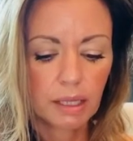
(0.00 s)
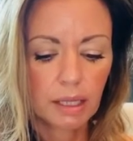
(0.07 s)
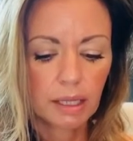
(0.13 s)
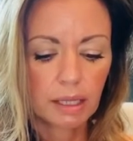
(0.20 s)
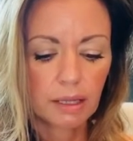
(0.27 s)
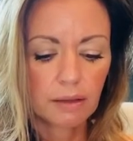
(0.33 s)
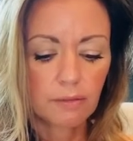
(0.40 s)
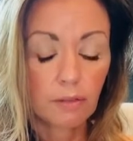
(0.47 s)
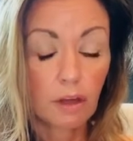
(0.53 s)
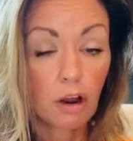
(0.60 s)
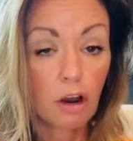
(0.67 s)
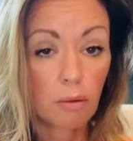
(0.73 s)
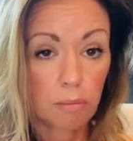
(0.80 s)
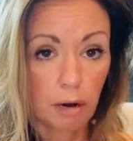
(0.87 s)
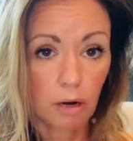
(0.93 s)
If there
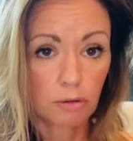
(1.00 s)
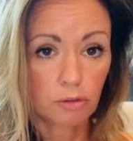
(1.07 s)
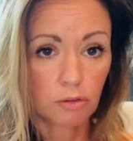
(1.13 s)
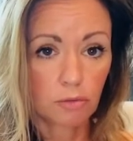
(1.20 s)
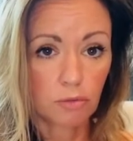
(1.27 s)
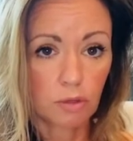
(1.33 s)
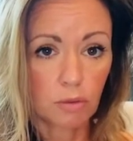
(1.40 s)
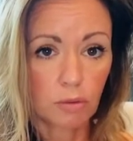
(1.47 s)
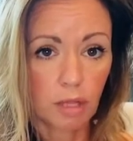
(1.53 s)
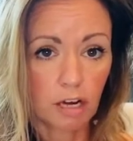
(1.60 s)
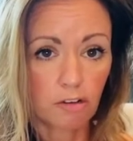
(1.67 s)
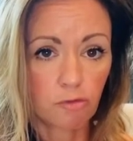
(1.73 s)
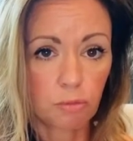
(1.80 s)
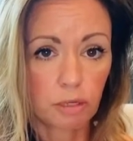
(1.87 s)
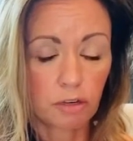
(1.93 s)
are parts of you that
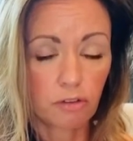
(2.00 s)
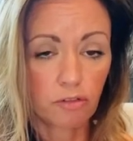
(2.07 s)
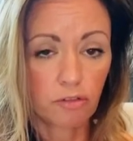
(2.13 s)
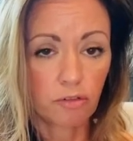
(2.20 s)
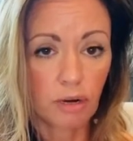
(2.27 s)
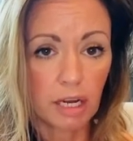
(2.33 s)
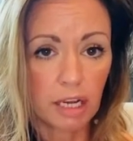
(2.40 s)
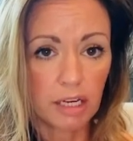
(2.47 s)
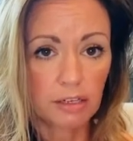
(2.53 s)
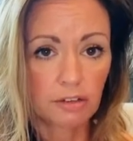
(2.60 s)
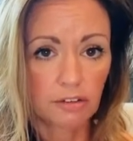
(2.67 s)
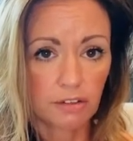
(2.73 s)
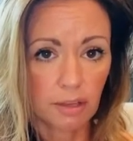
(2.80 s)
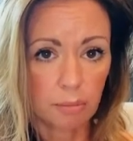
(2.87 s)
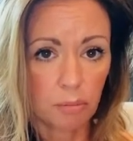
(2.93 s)
have been afraid to
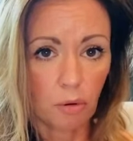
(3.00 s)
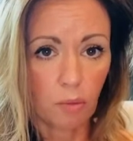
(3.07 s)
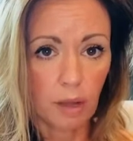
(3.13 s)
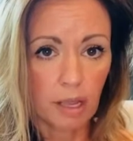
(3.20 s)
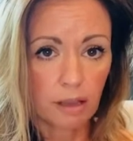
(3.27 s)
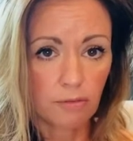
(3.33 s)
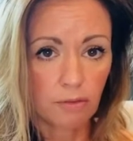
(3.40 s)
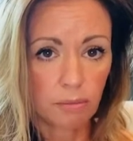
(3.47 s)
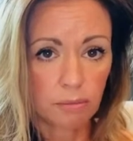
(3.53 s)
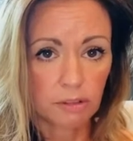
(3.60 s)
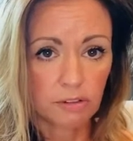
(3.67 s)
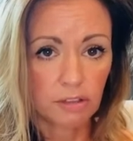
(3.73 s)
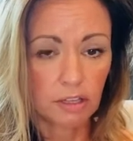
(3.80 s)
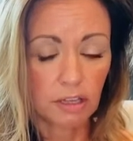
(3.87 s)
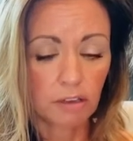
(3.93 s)
step away from
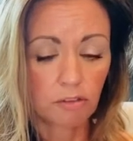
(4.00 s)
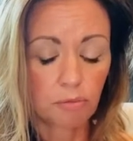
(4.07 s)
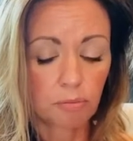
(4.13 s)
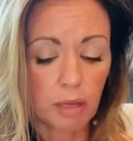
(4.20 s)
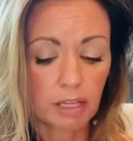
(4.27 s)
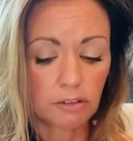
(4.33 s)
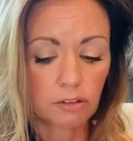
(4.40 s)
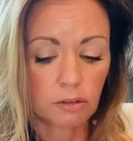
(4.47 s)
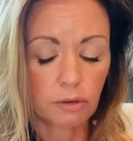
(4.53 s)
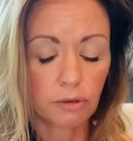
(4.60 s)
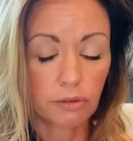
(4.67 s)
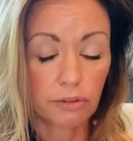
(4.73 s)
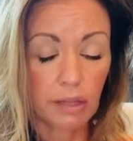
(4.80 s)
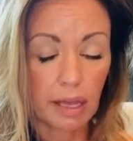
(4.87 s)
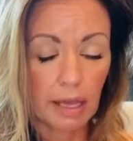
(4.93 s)
this King of
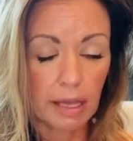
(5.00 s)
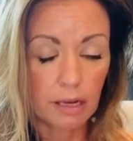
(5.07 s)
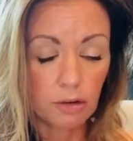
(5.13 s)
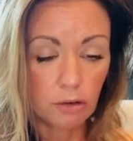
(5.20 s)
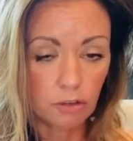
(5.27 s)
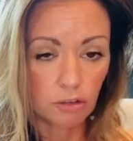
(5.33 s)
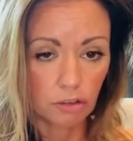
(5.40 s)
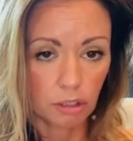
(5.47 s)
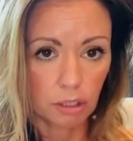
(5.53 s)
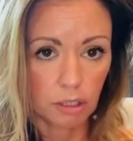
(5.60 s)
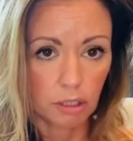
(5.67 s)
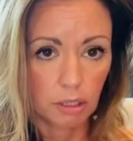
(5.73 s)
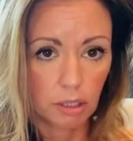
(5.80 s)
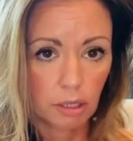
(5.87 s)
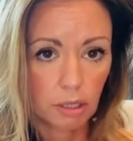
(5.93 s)
Pentacles
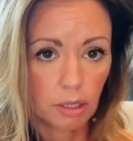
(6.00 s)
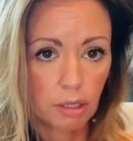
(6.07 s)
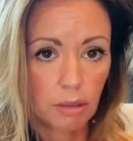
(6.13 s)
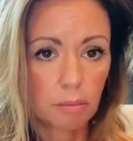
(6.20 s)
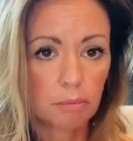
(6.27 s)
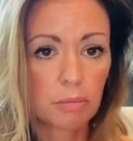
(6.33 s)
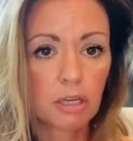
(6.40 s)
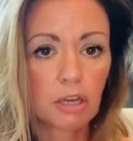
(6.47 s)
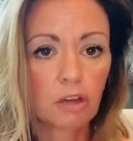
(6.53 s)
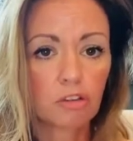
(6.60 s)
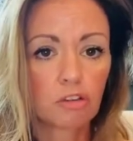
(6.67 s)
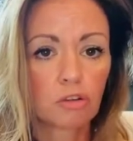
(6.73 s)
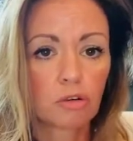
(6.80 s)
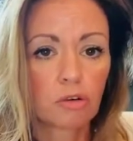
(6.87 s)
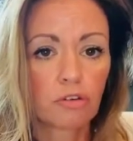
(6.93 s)
energy
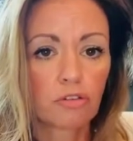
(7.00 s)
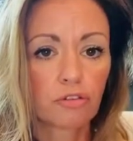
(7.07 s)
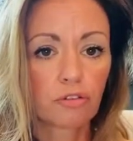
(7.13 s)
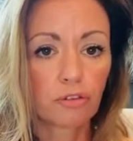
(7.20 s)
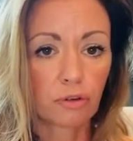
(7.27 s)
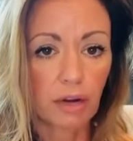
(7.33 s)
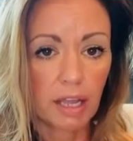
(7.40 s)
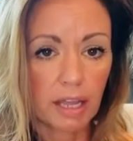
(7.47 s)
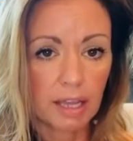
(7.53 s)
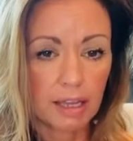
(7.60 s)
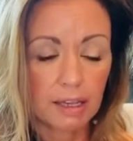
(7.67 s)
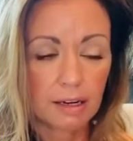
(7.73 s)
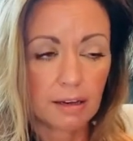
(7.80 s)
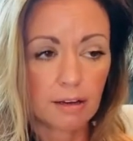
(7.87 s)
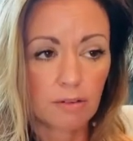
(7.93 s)
because you're
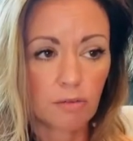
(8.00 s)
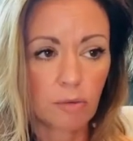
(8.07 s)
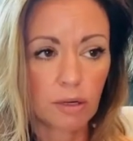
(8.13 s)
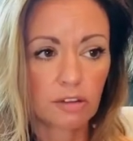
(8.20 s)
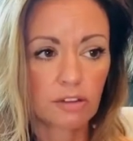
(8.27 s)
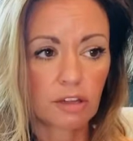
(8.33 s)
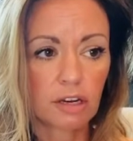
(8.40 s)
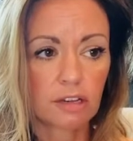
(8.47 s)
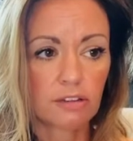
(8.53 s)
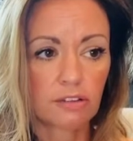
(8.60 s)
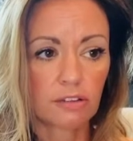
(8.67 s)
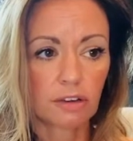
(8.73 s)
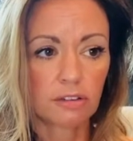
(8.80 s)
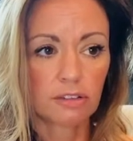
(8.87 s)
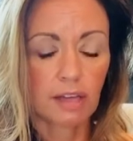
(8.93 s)
afraid of what's going to
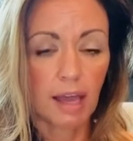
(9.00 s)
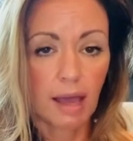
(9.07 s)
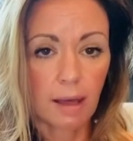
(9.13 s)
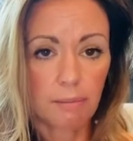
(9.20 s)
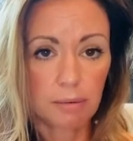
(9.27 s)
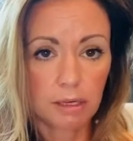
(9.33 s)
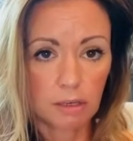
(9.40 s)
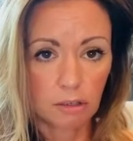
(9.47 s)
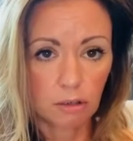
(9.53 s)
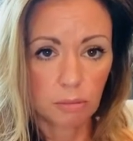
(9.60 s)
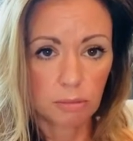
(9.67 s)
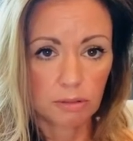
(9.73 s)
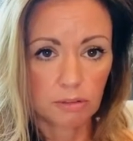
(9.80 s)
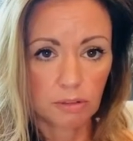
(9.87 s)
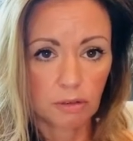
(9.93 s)
start to happen in your
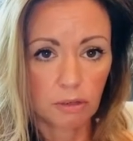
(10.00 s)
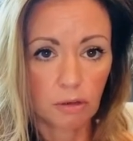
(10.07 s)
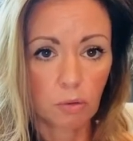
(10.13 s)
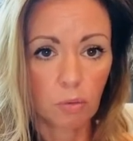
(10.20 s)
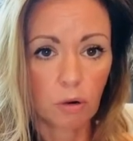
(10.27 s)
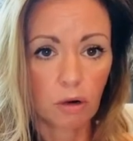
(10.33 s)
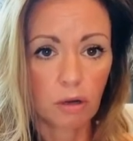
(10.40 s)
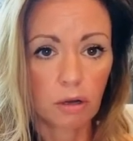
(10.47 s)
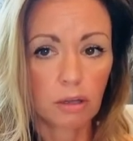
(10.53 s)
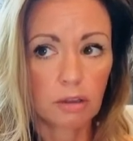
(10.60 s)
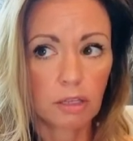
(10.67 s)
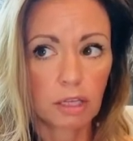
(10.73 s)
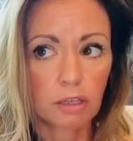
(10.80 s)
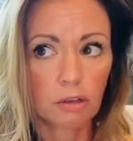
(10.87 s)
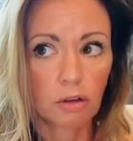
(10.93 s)
material world,
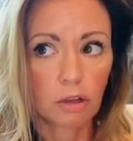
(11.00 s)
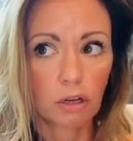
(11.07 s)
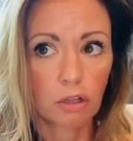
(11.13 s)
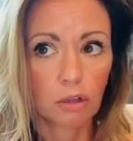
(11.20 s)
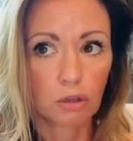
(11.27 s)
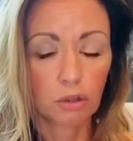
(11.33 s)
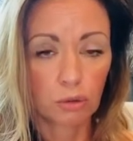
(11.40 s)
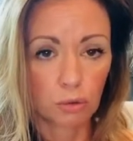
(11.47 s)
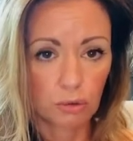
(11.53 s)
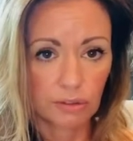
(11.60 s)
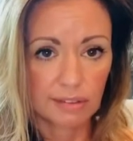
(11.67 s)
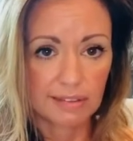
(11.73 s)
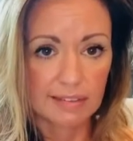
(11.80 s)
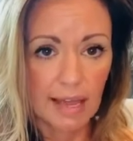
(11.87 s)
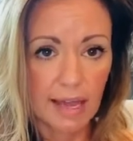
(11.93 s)
like you're going to lose
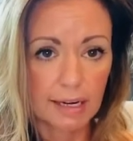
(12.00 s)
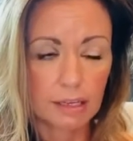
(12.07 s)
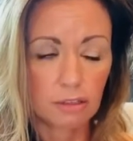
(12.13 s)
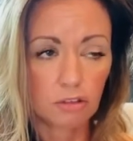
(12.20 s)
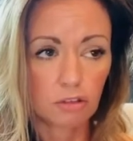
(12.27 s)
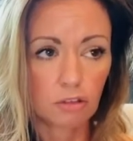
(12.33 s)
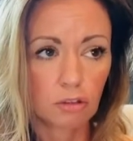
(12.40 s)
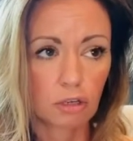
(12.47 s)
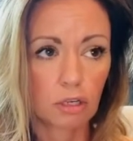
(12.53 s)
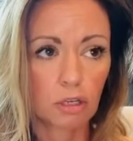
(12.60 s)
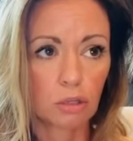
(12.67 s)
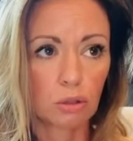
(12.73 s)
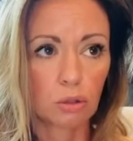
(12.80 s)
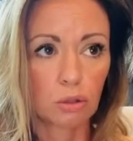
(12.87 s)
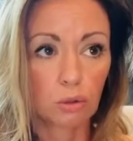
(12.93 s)
status, you're going
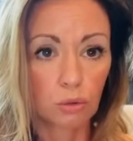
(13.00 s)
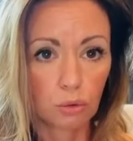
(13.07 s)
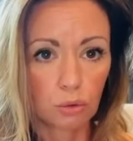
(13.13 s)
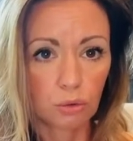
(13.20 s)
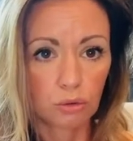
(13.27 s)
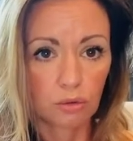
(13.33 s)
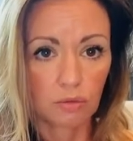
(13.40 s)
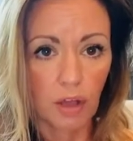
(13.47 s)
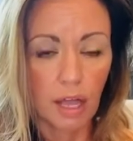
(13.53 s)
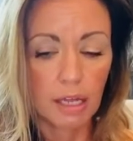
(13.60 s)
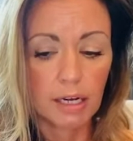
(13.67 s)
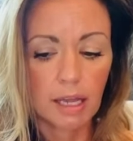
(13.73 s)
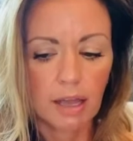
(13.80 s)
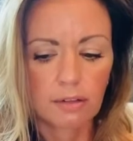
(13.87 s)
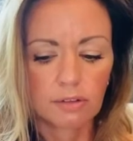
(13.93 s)
to lose
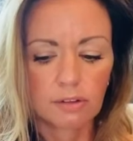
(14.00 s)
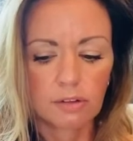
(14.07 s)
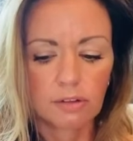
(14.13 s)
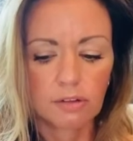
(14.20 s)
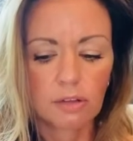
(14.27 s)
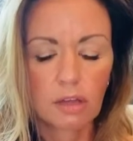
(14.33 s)
finances,